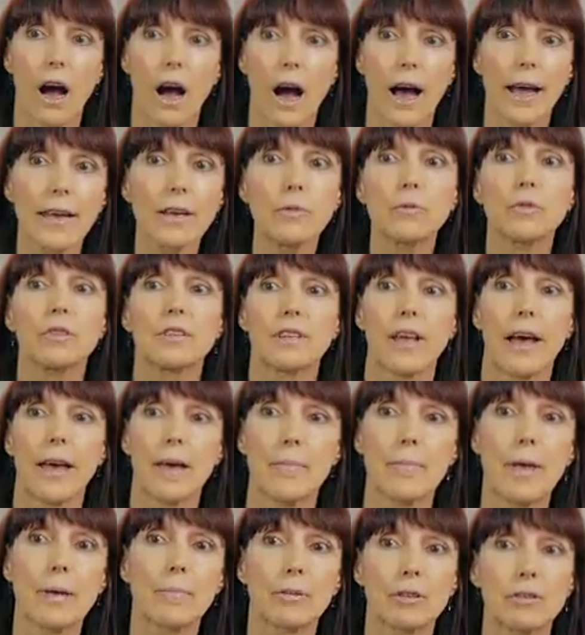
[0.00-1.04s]

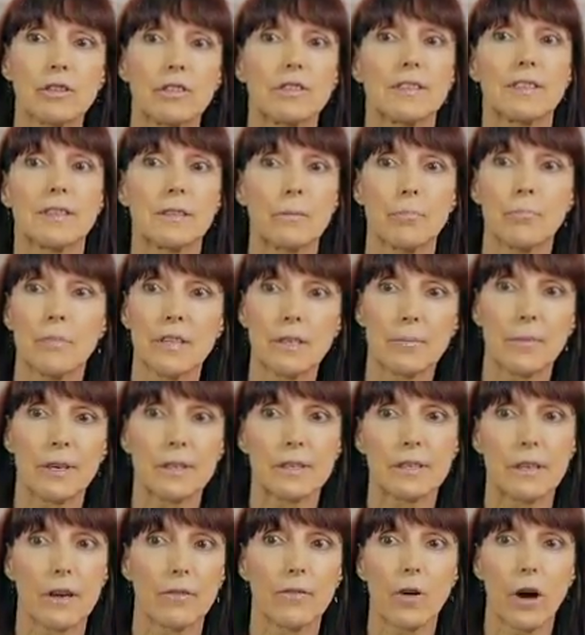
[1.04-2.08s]
I'm able to submit
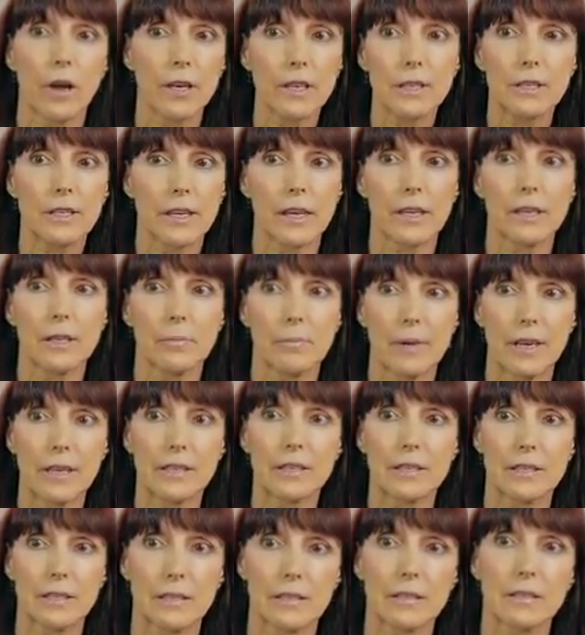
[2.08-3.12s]
myself on a daily
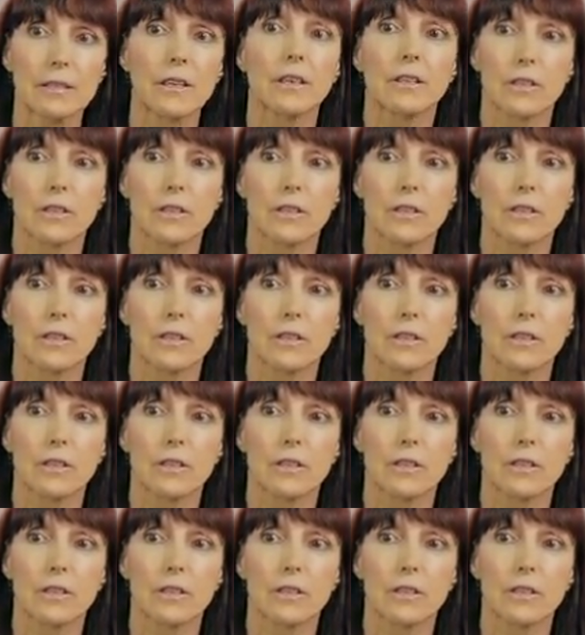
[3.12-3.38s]
basis